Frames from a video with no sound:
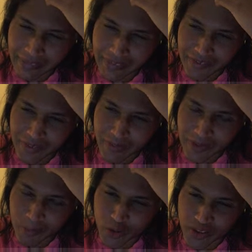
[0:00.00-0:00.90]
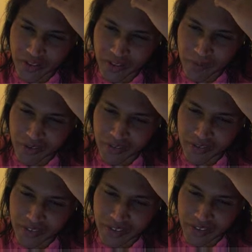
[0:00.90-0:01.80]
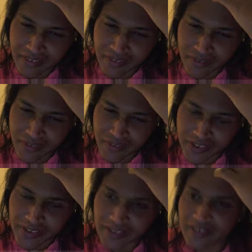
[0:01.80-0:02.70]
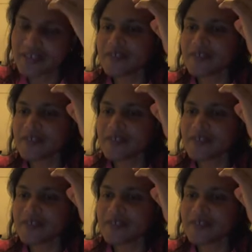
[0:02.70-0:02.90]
have to spend more time on the calendar for doing that.